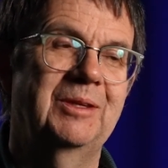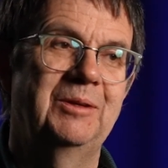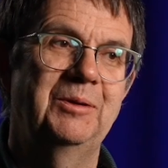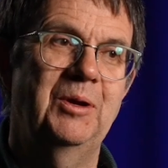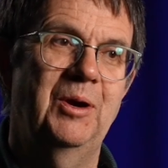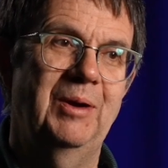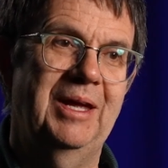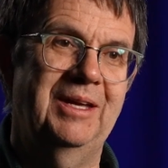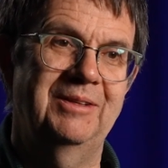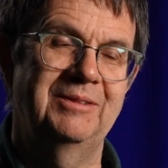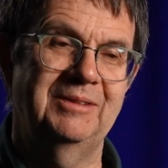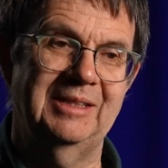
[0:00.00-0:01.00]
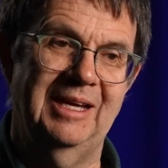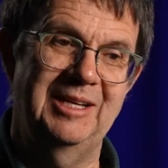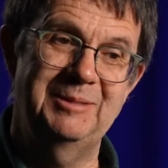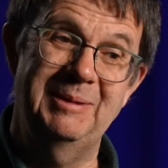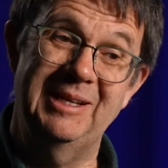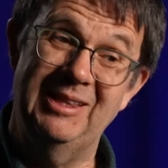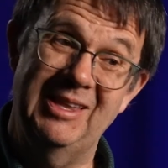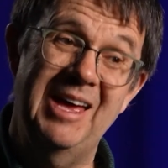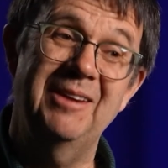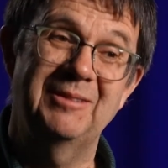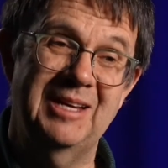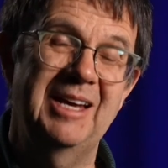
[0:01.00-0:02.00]
you know, and I spend a
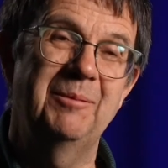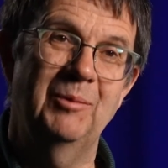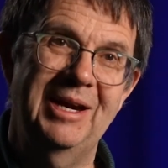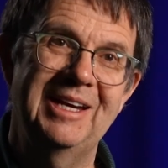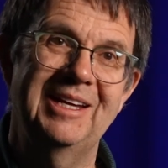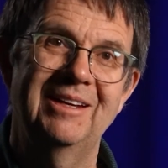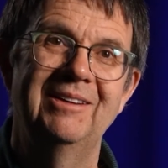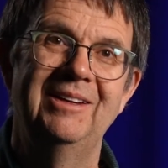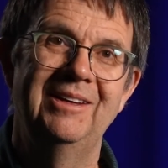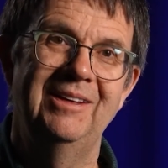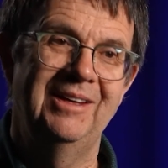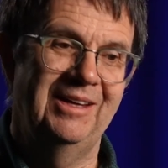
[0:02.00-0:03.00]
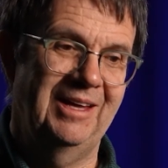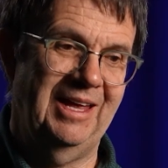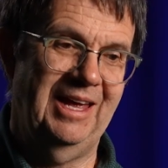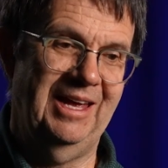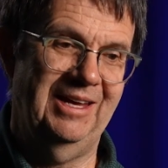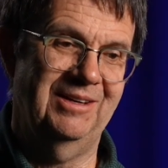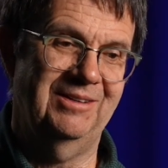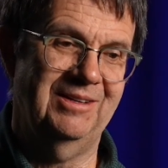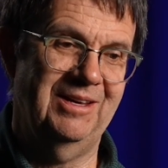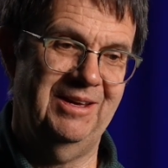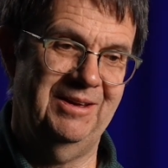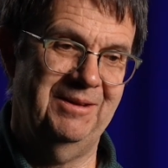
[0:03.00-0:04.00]
lot of time writing. And
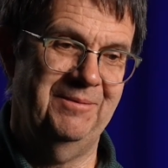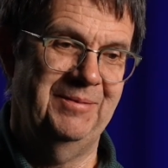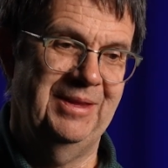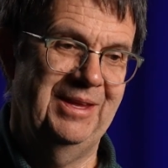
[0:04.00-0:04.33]
what